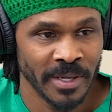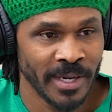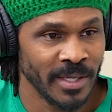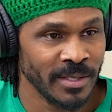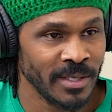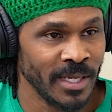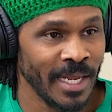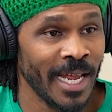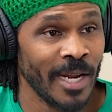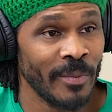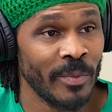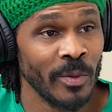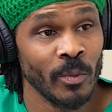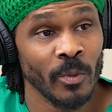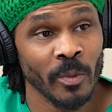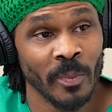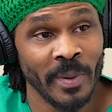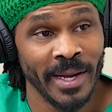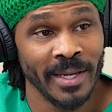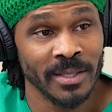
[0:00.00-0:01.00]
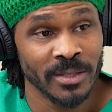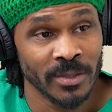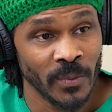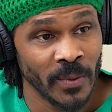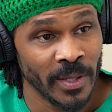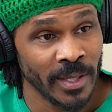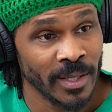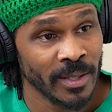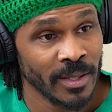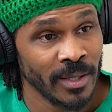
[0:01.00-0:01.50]
because a lot of people were passing
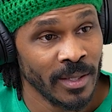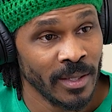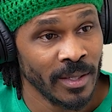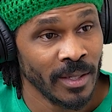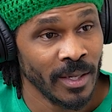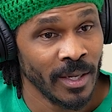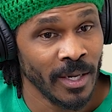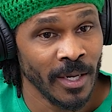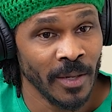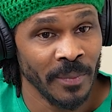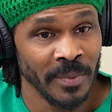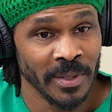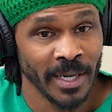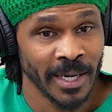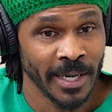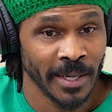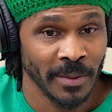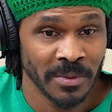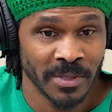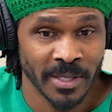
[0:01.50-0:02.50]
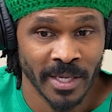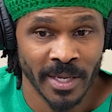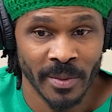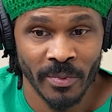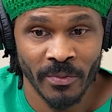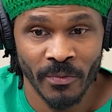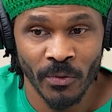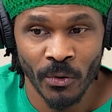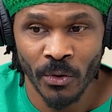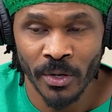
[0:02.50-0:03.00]
away. Um, and like I was saying
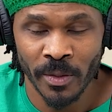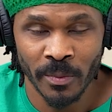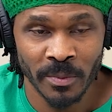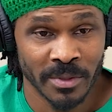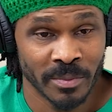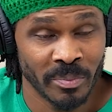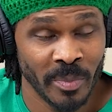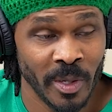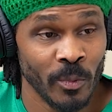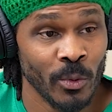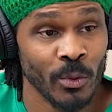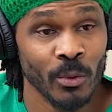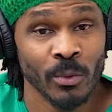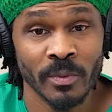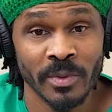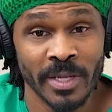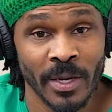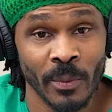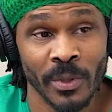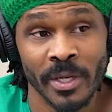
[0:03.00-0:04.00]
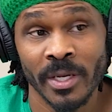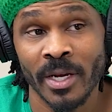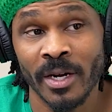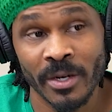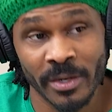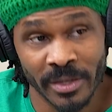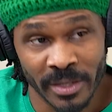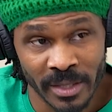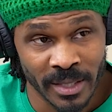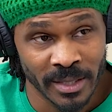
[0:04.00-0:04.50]
before, it was people that were
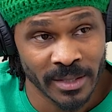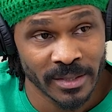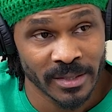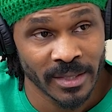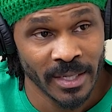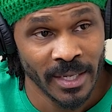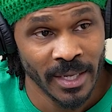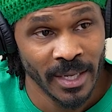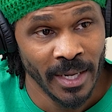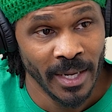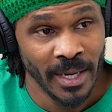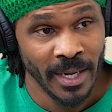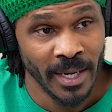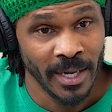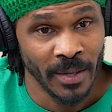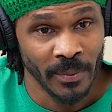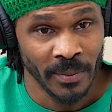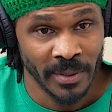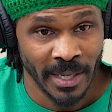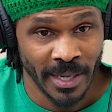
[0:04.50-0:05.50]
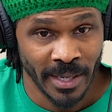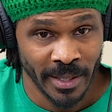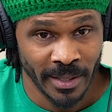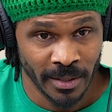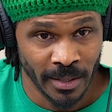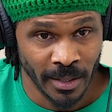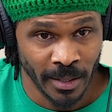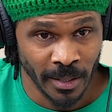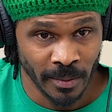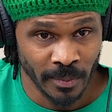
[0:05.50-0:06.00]
younger than us that were
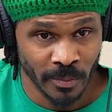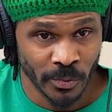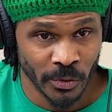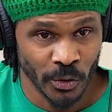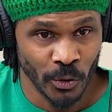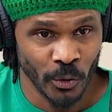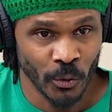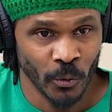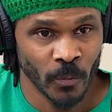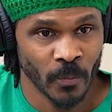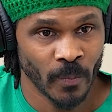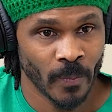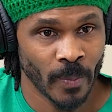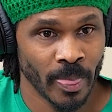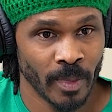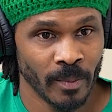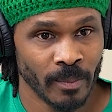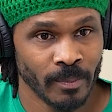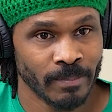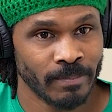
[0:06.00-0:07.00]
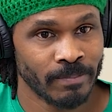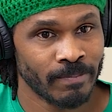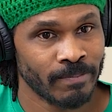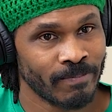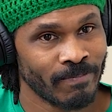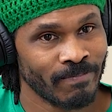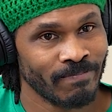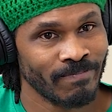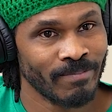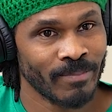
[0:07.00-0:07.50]
dying. Um, so
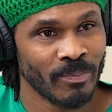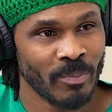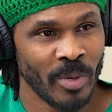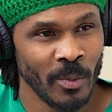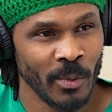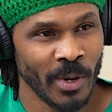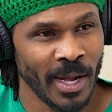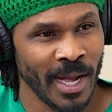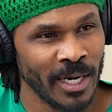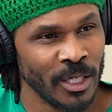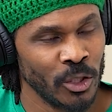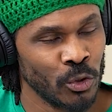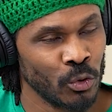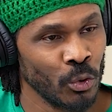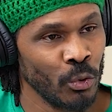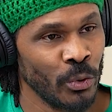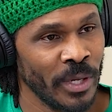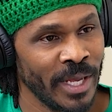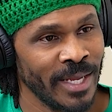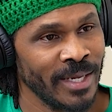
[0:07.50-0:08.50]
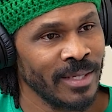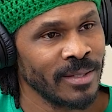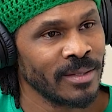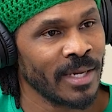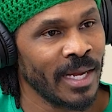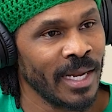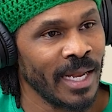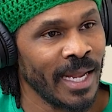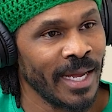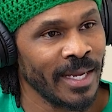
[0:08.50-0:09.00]
people kind of drew in
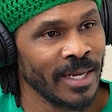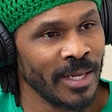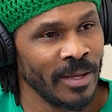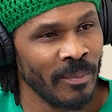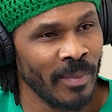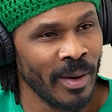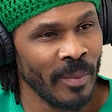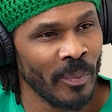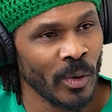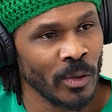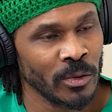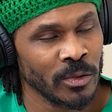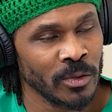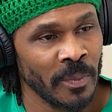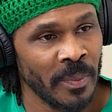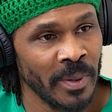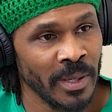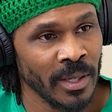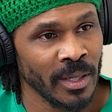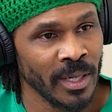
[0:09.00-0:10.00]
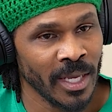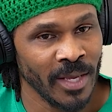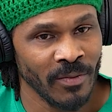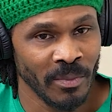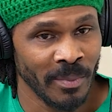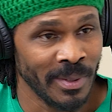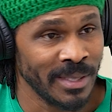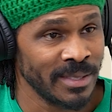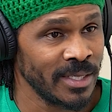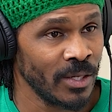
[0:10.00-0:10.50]
a lot, mm-hmm. in my personal opinion,
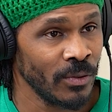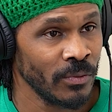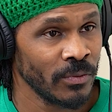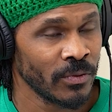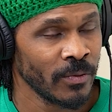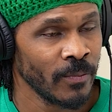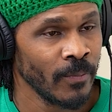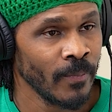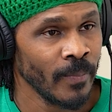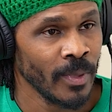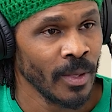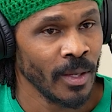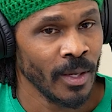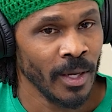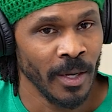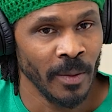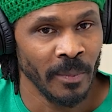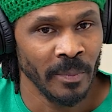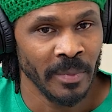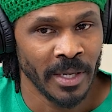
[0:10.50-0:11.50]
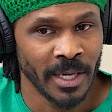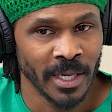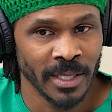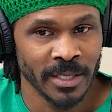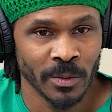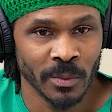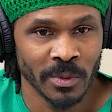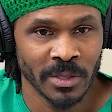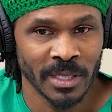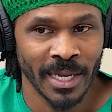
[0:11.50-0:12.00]
even myself, um,
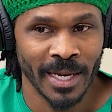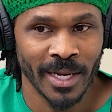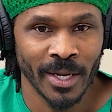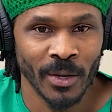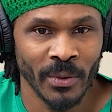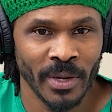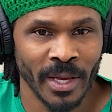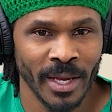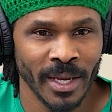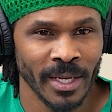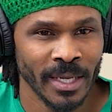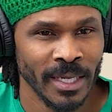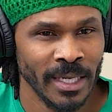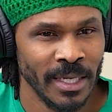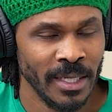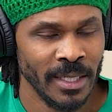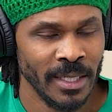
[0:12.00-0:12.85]
because it was like, okay,